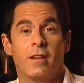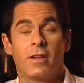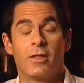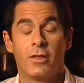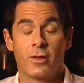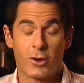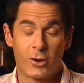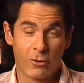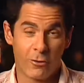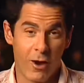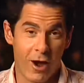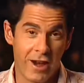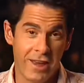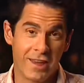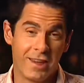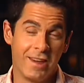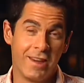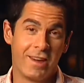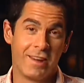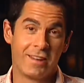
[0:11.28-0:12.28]
the Karate
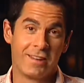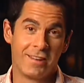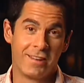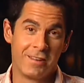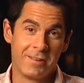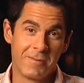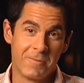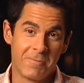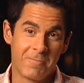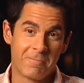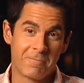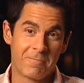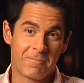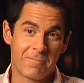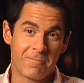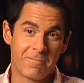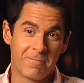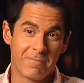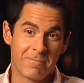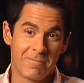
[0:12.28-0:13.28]
Kid.
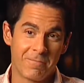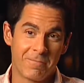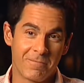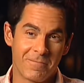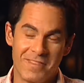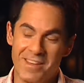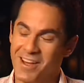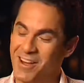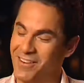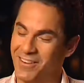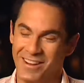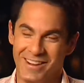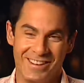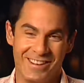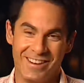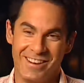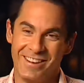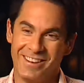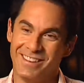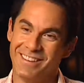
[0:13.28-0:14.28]
No, I
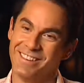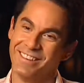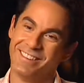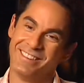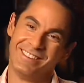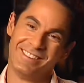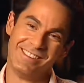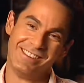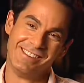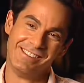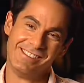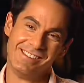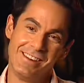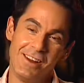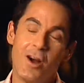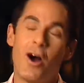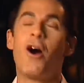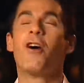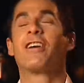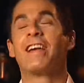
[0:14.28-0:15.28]
didn't.
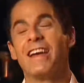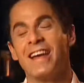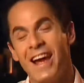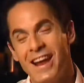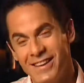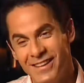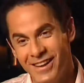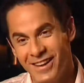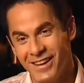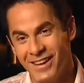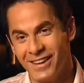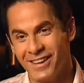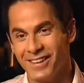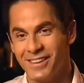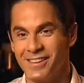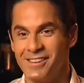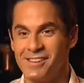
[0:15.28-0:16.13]
Okay, I did.